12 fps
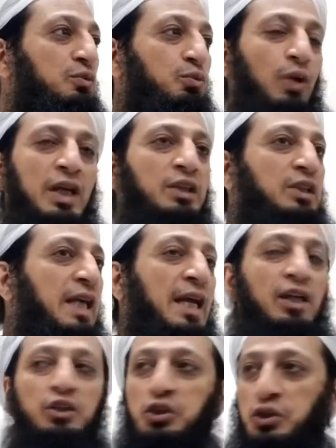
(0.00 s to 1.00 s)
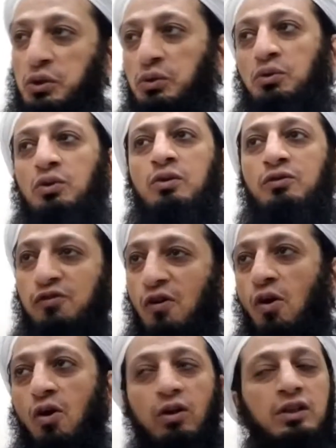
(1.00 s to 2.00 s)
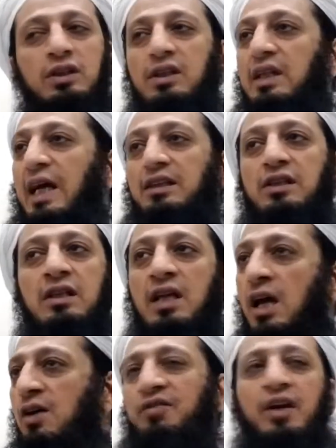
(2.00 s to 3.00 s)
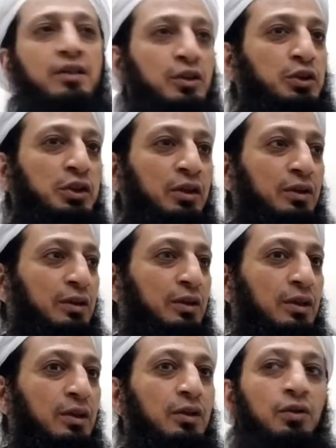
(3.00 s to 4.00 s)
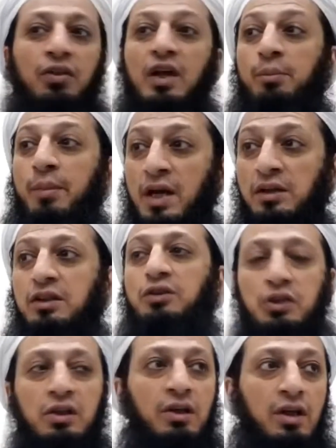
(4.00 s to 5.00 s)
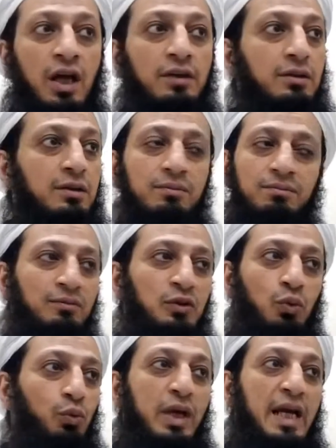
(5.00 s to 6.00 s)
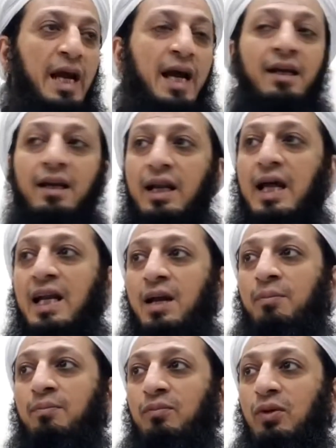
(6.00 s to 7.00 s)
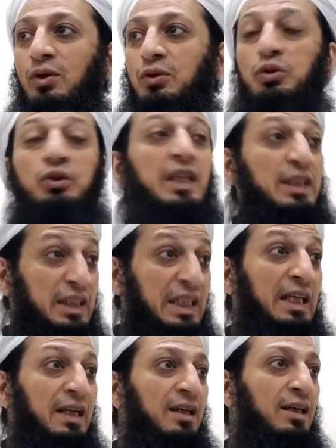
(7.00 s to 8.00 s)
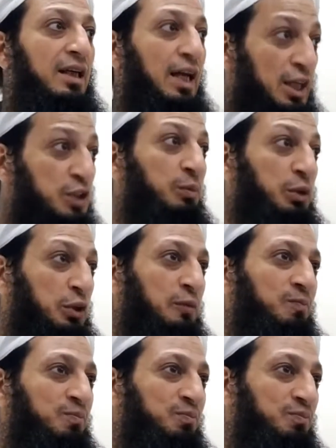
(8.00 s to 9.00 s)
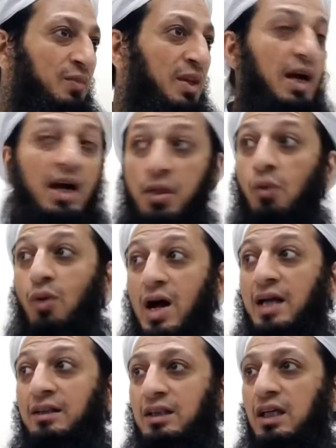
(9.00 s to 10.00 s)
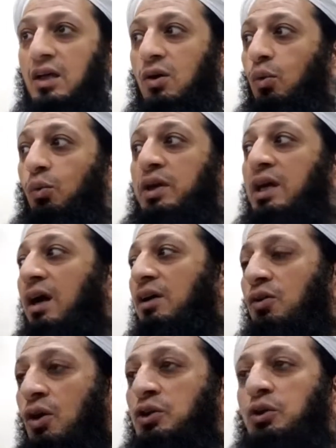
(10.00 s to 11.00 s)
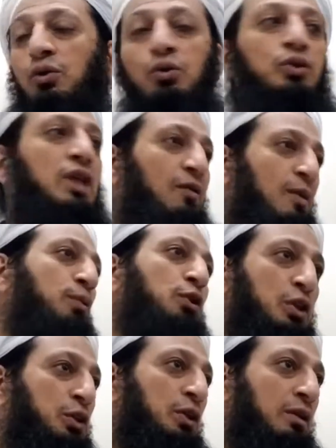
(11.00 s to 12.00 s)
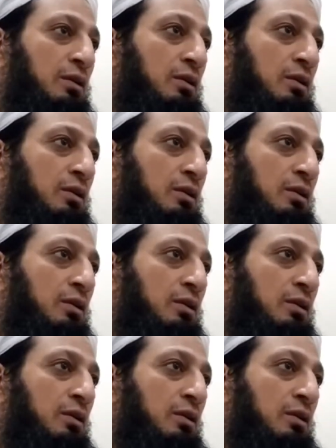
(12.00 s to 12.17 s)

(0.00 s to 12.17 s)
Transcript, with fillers: what he's saying is true, false, that's none of their concern. Their main concern is we can let him to succeed in his mission. Otherwise, we are going to lose our position.